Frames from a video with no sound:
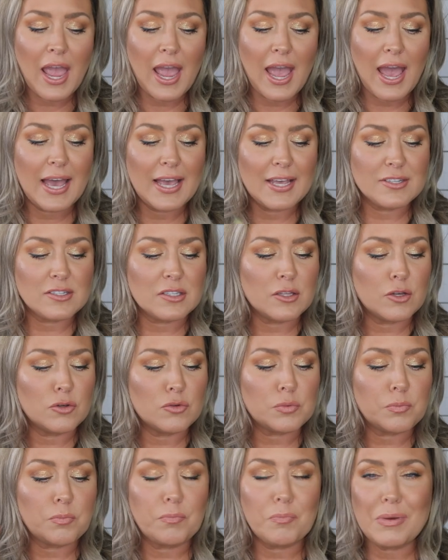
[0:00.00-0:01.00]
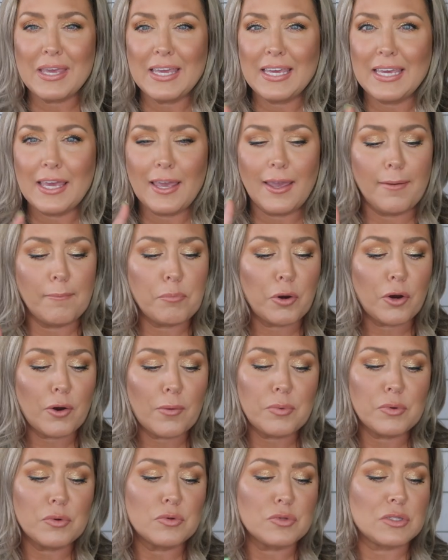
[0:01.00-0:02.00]
has those pinky
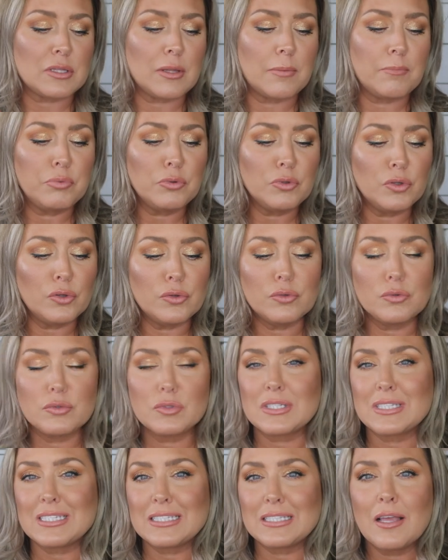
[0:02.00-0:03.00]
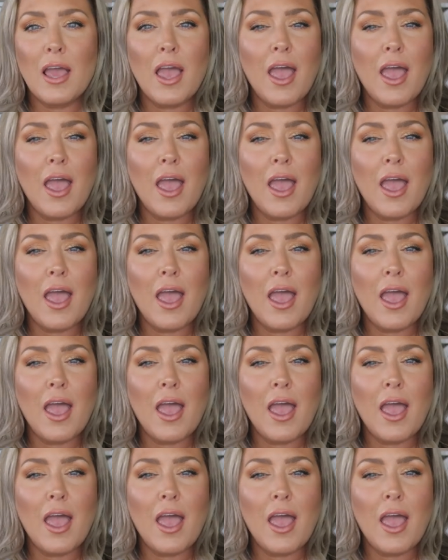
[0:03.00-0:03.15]
purples, the blues, the,